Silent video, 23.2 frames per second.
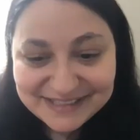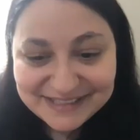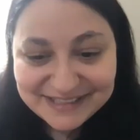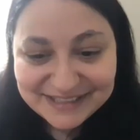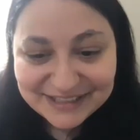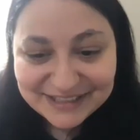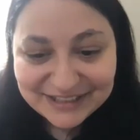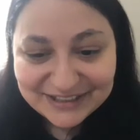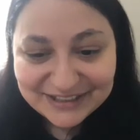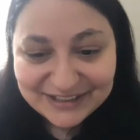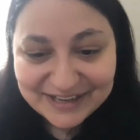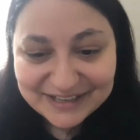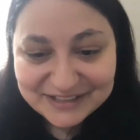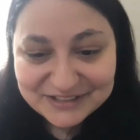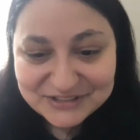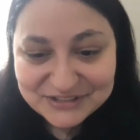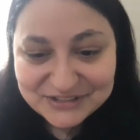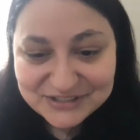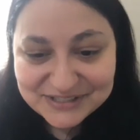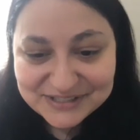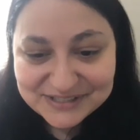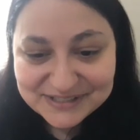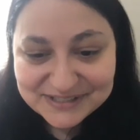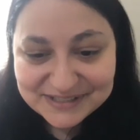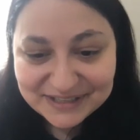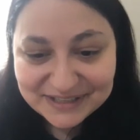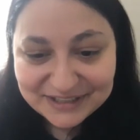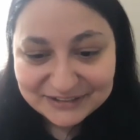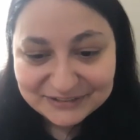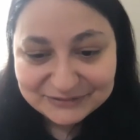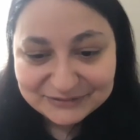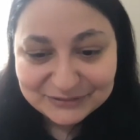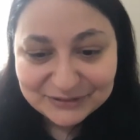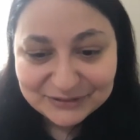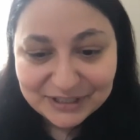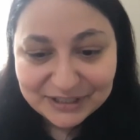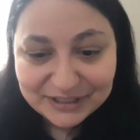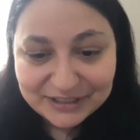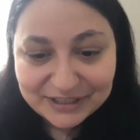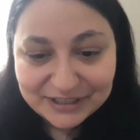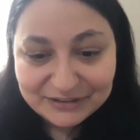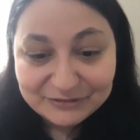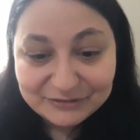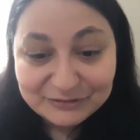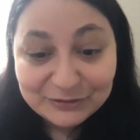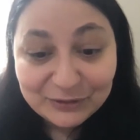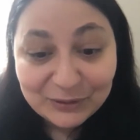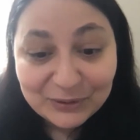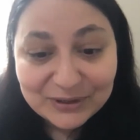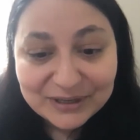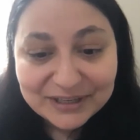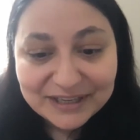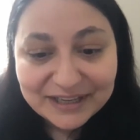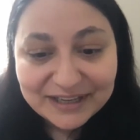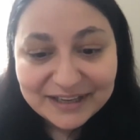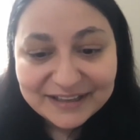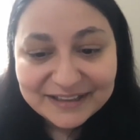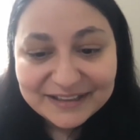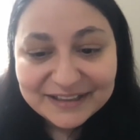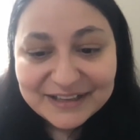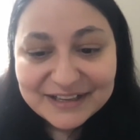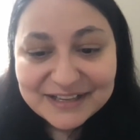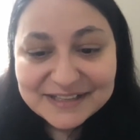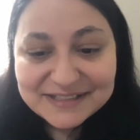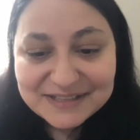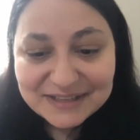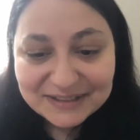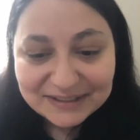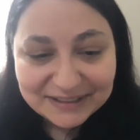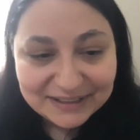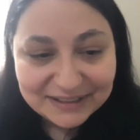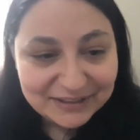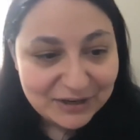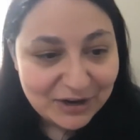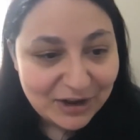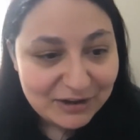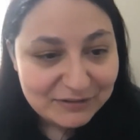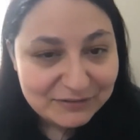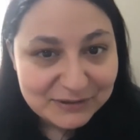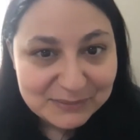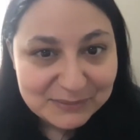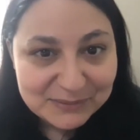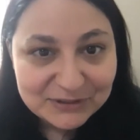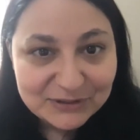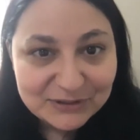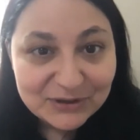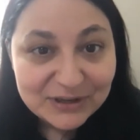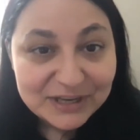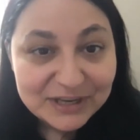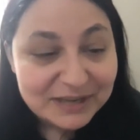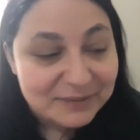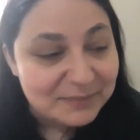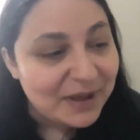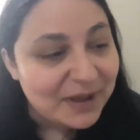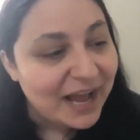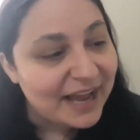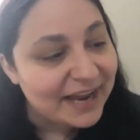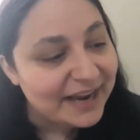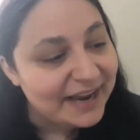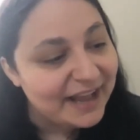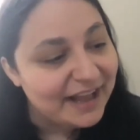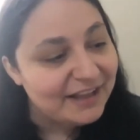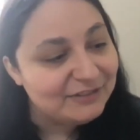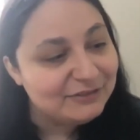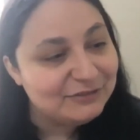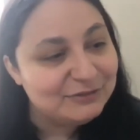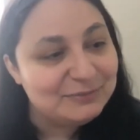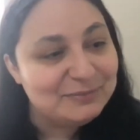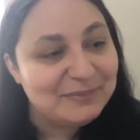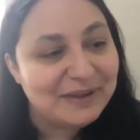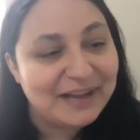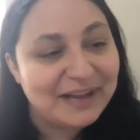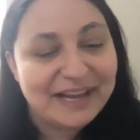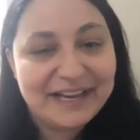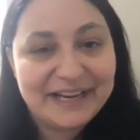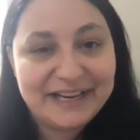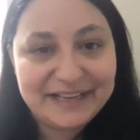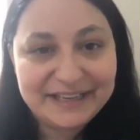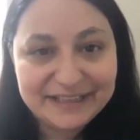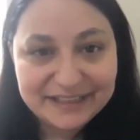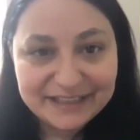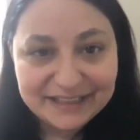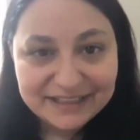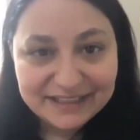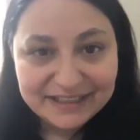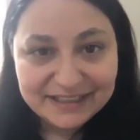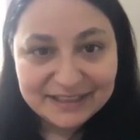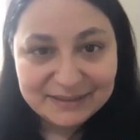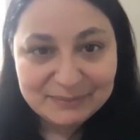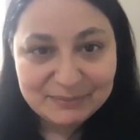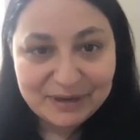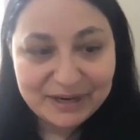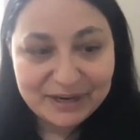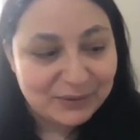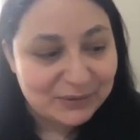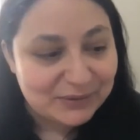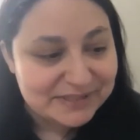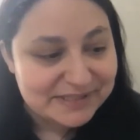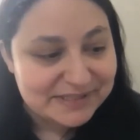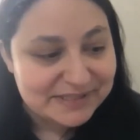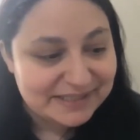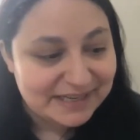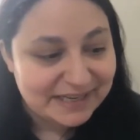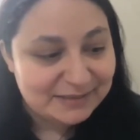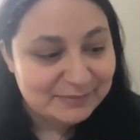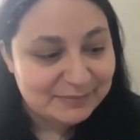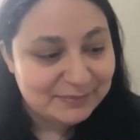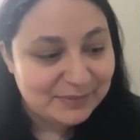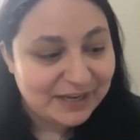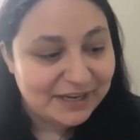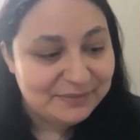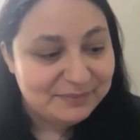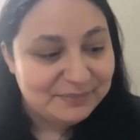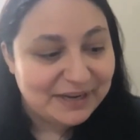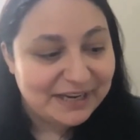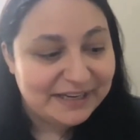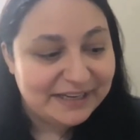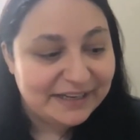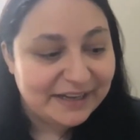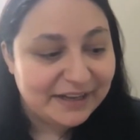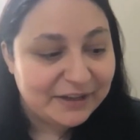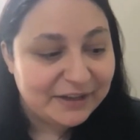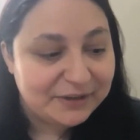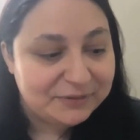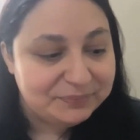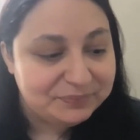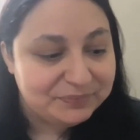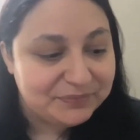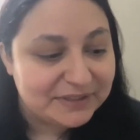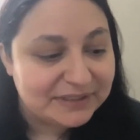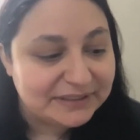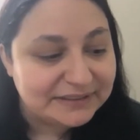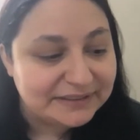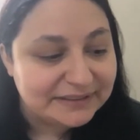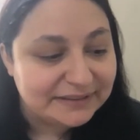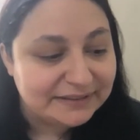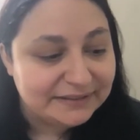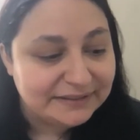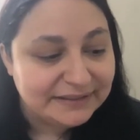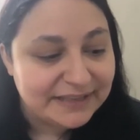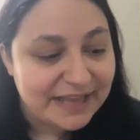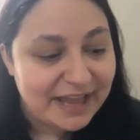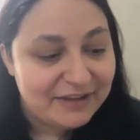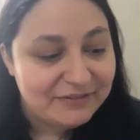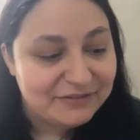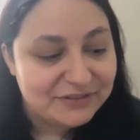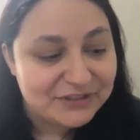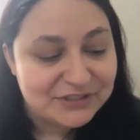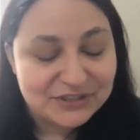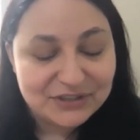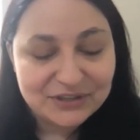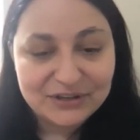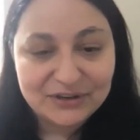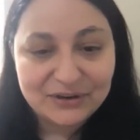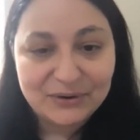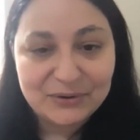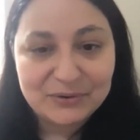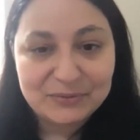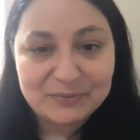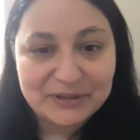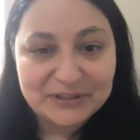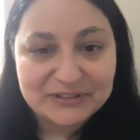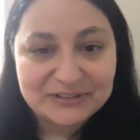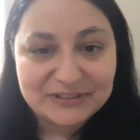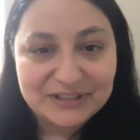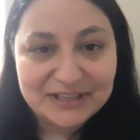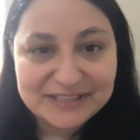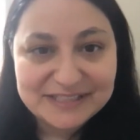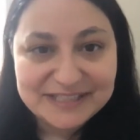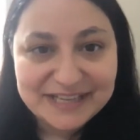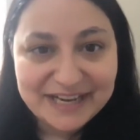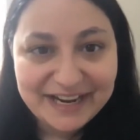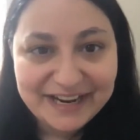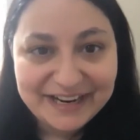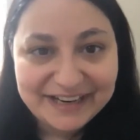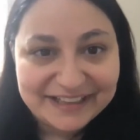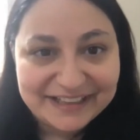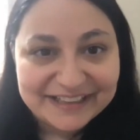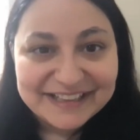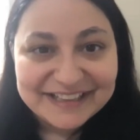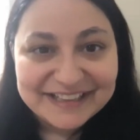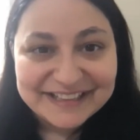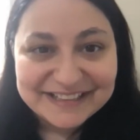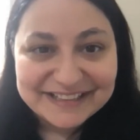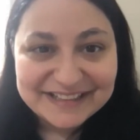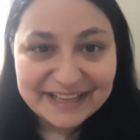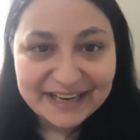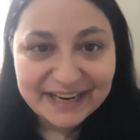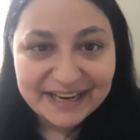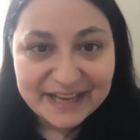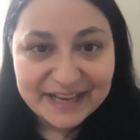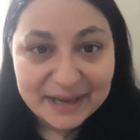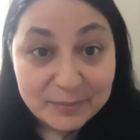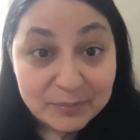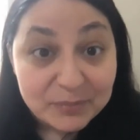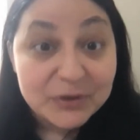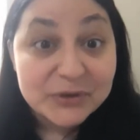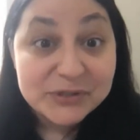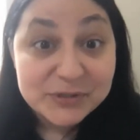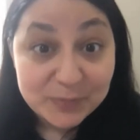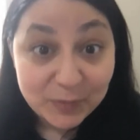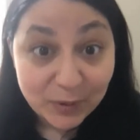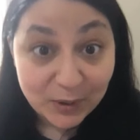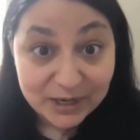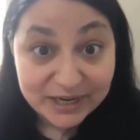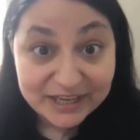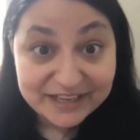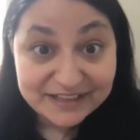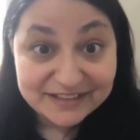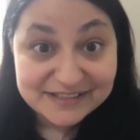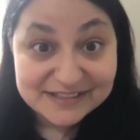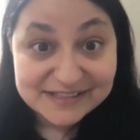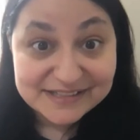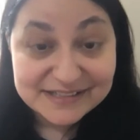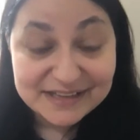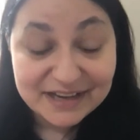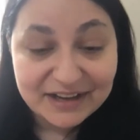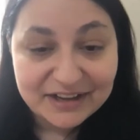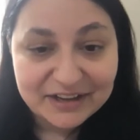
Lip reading: here, and she's in Florida, dunking coffee with cream. I have my old standby, my lavender oat milk latte that I get most mornings.